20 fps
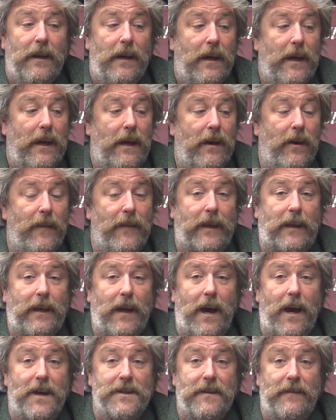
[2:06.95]
uh, other
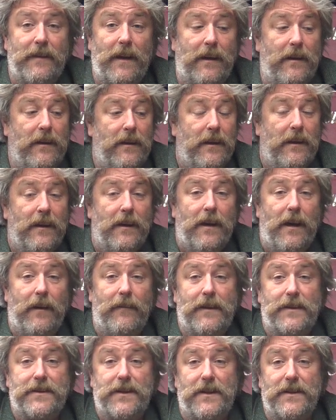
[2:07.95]
cars of the
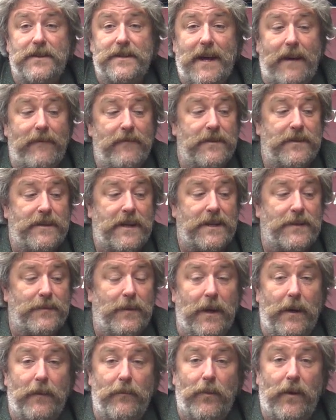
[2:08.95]
of the sort of seventies
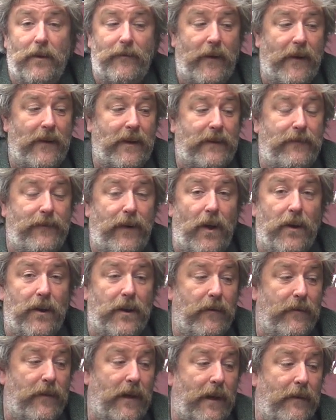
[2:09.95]
were, were very
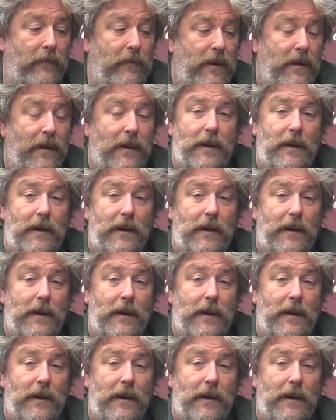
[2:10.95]
fond of the